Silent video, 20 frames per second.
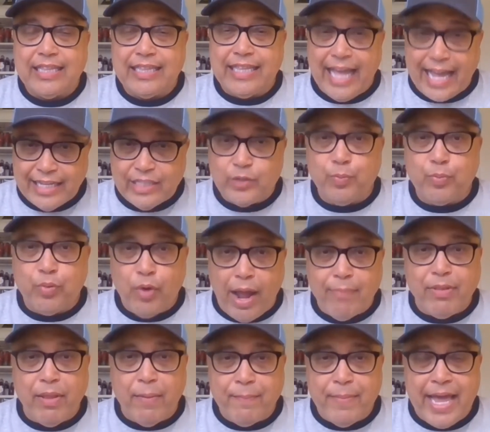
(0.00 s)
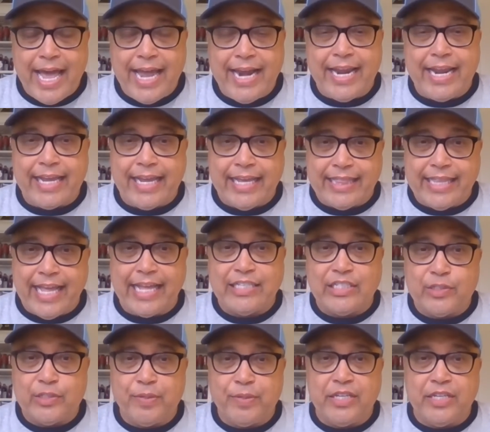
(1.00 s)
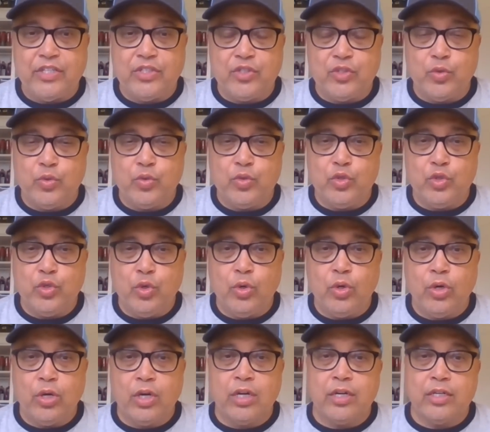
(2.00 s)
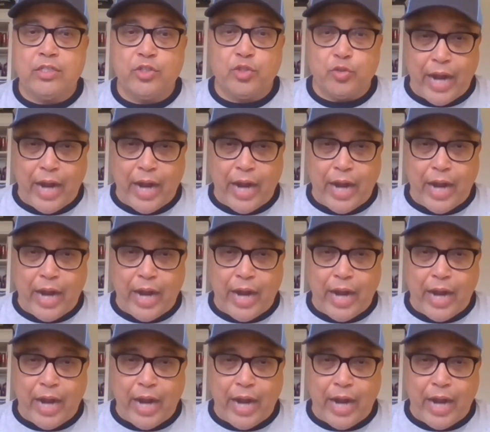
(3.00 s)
that's problematic and that speaks to your